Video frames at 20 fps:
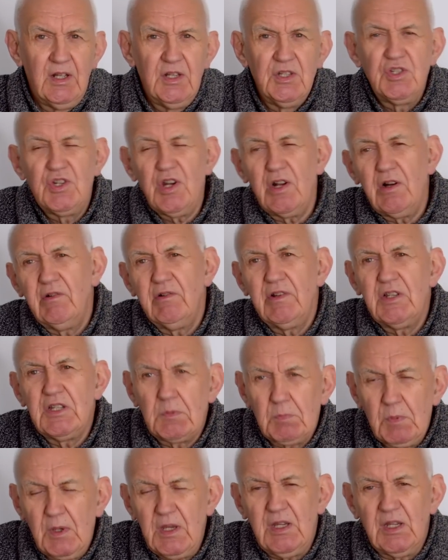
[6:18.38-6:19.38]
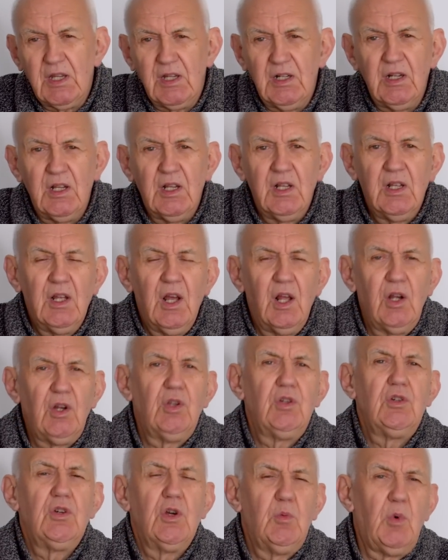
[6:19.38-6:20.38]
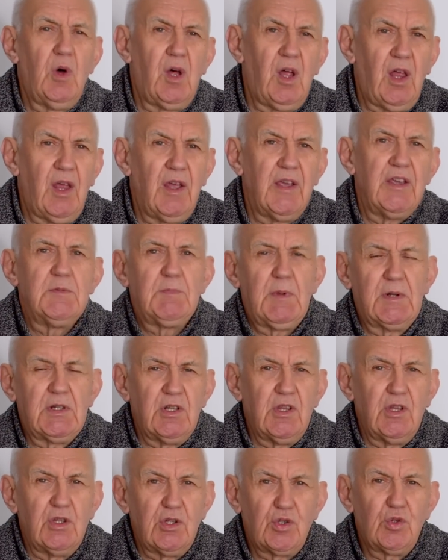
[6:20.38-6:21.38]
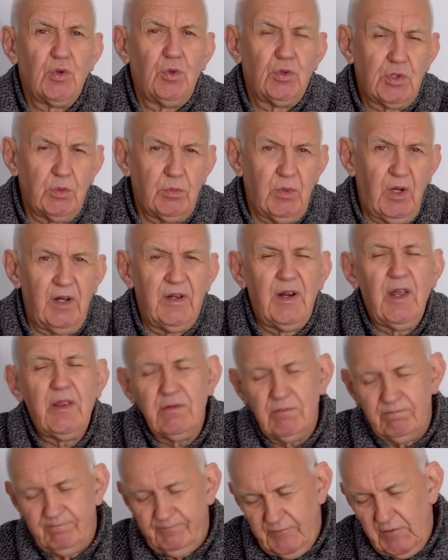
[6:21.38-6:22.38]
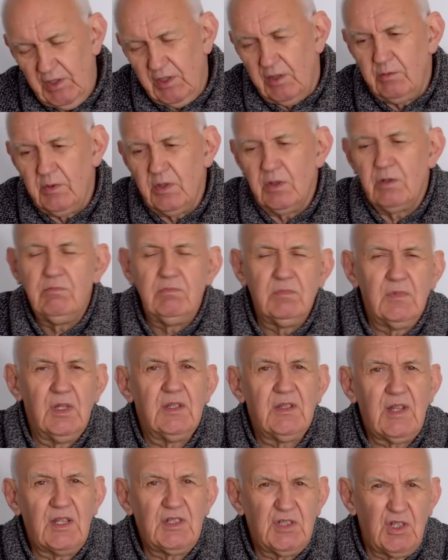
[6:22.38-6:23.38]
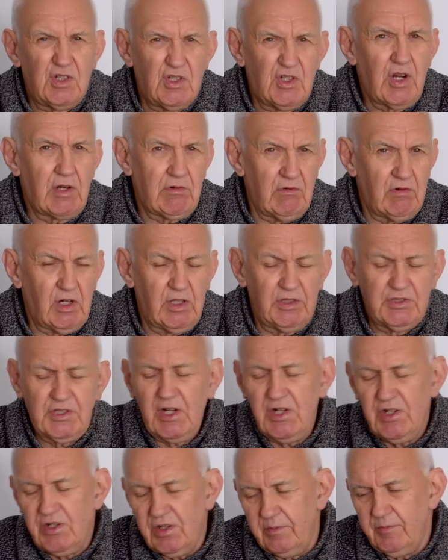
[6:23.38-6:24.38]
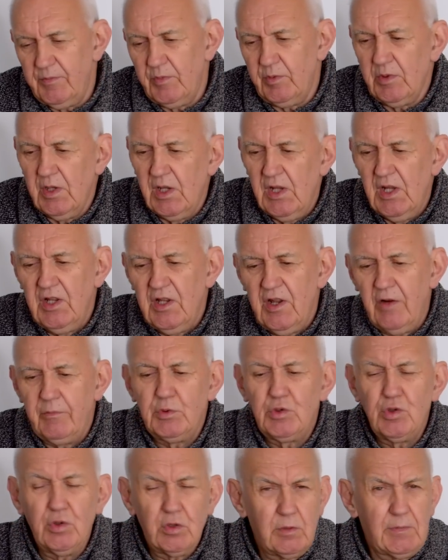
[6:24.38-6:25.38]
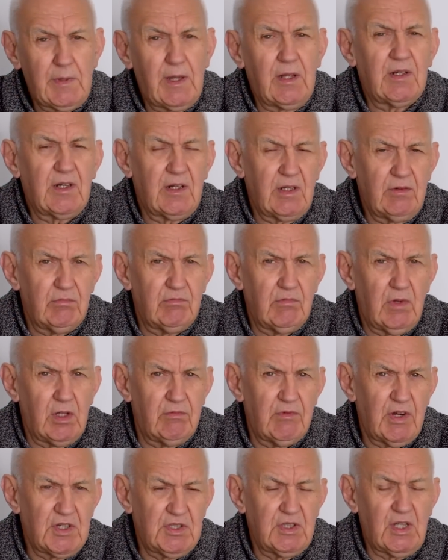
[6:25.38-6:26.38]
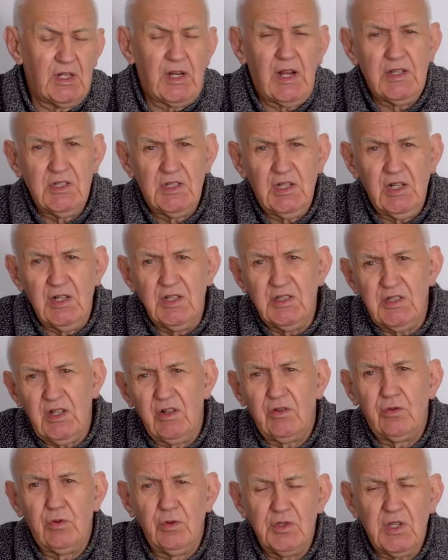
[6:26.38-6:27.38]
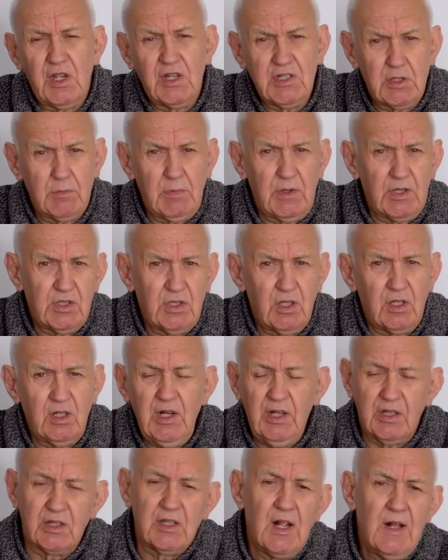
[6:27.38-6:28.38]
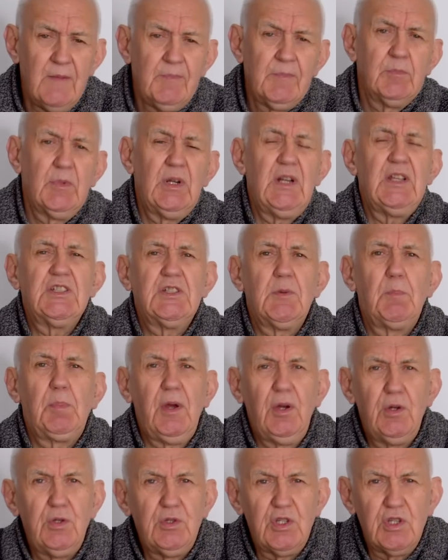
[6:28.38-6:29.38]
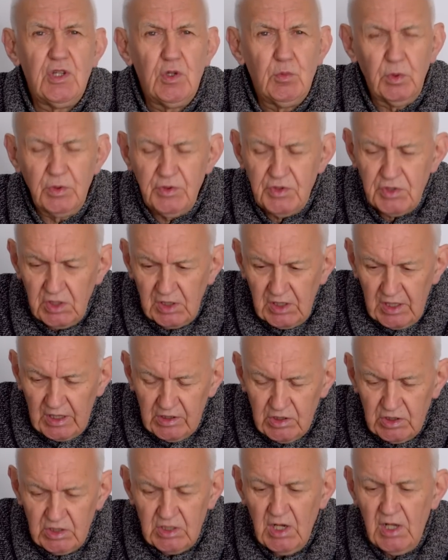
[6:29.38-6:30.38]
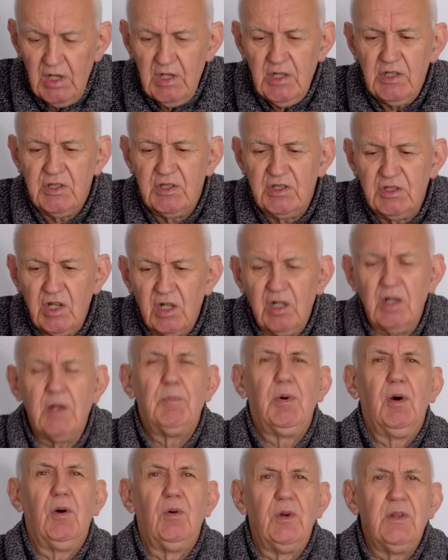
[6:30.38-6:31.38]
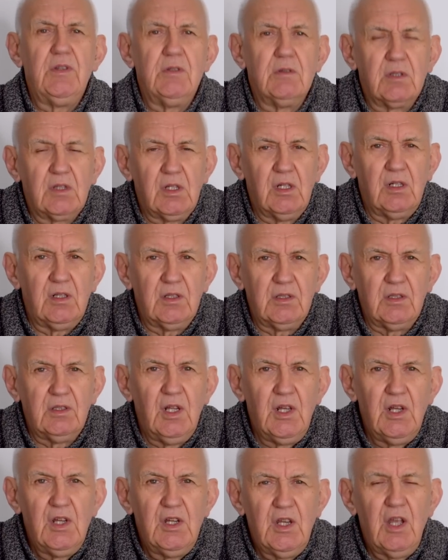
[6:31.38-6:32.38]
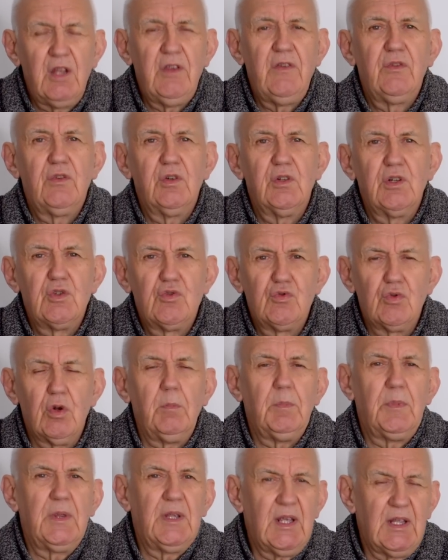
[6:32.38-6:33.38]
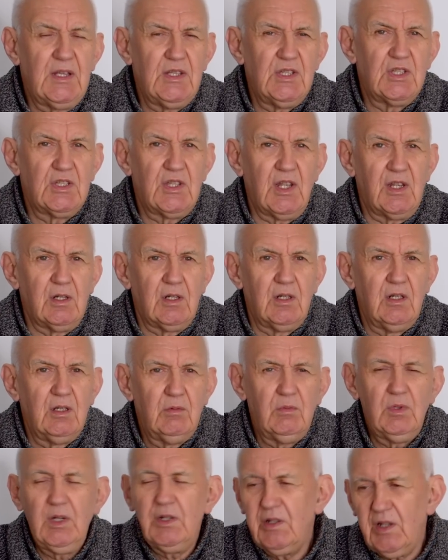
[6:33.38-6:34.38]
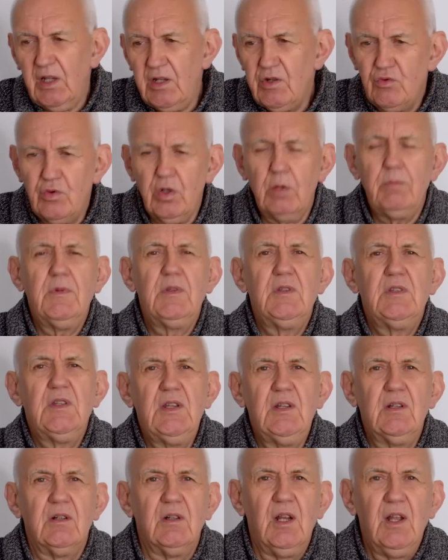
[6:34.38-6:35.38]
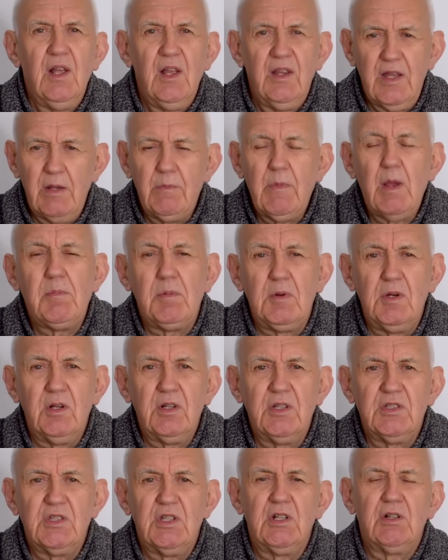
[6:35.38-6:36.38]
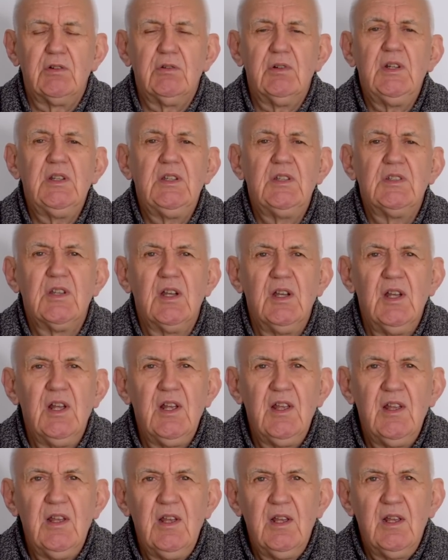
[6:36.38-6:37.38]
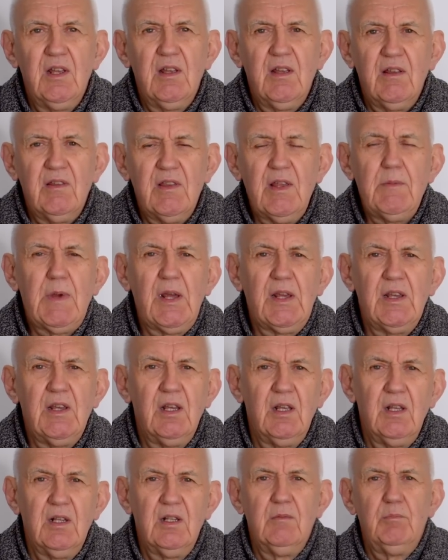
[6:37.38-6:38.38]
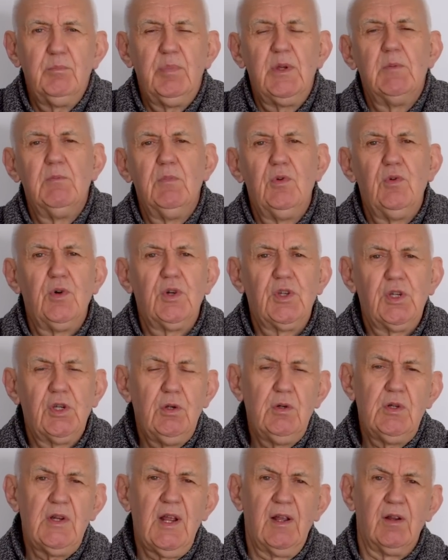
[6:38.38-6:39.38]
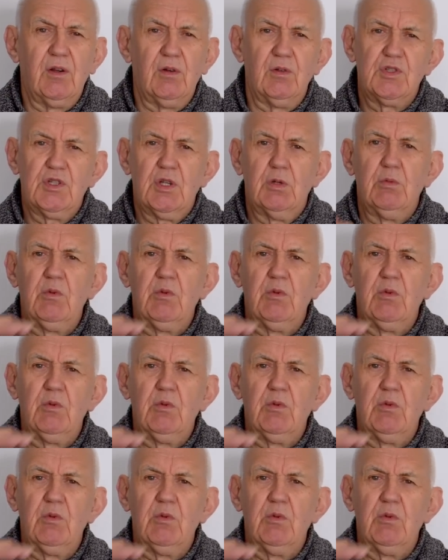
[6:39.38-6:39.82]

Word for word: Generally speaking, a longer wire is better than the shorter wire. Now, the, you know, that, that's a generalisation. If we're talking about a resonant antennas, then of course it has to be a certain length. But let's suppose you want to get a dipole in your garden and you've got to drop the ends down. Well, okay, drop them down. They may be 90 degrees. They may be a more acute angle. So